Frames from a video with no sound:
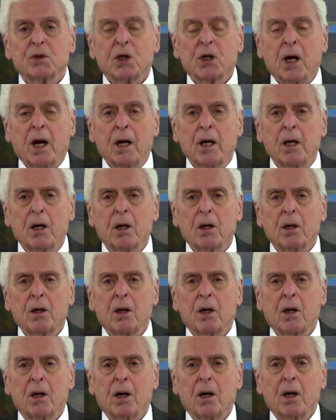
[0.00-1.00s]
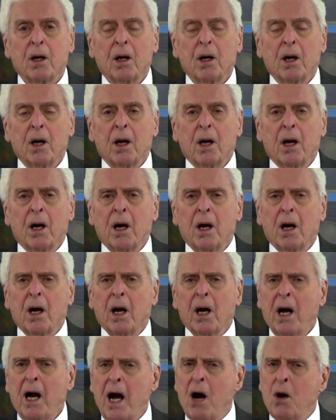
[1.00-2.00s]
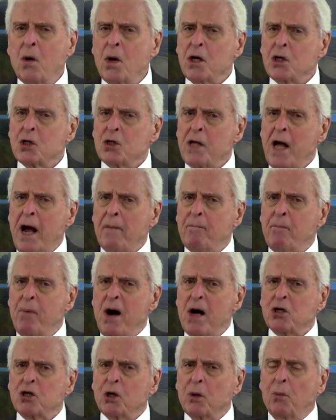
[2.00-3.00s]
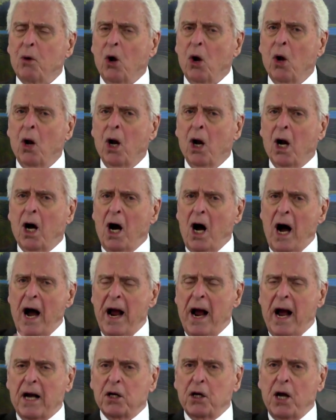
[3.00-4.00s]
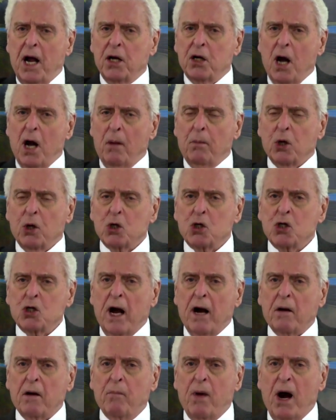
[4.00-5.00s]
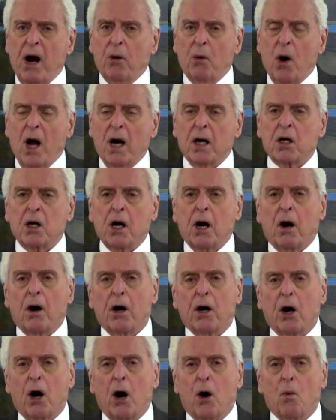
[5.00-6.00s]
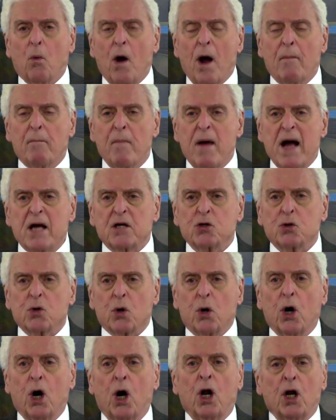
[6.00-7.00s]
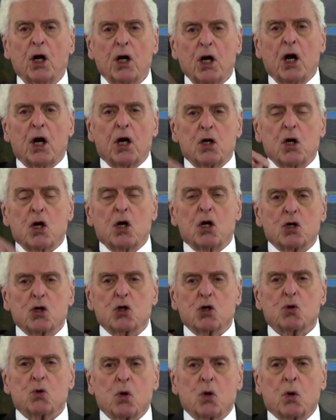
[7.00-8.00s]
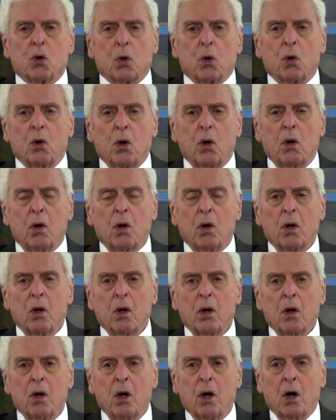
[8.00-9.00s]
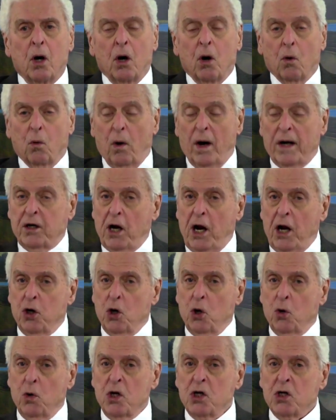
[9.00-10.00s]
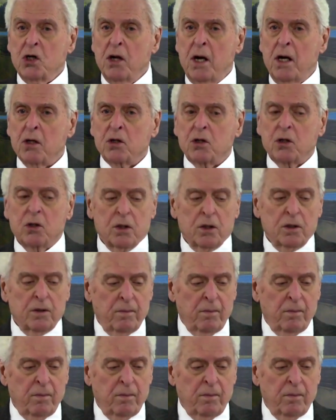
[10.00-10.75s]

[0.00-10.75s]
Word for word: Okay? How is that possible? I had that double-checked by Ron Carrier, our webmaster. It is true. What they do is this.